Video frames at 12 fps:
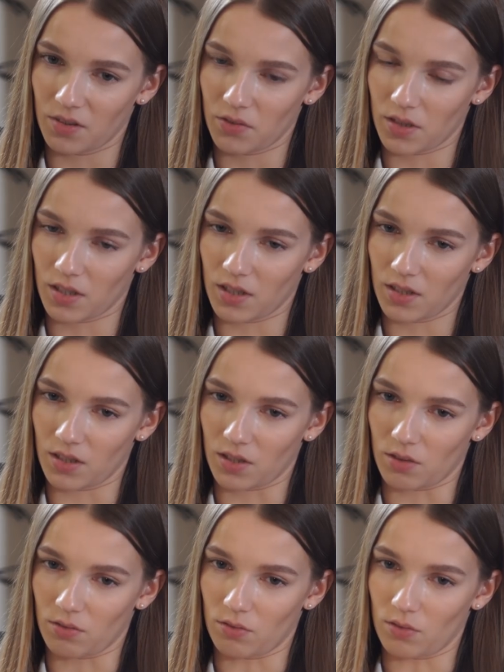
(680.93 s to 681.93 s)
I forgot
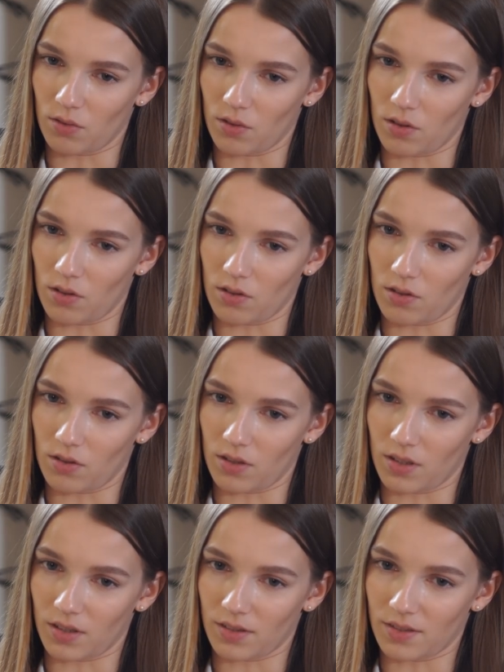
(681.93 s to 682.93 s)
how
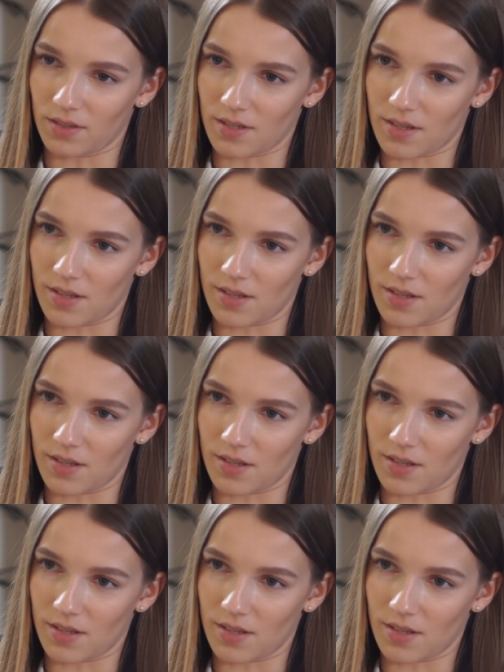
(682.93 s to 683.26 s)
long this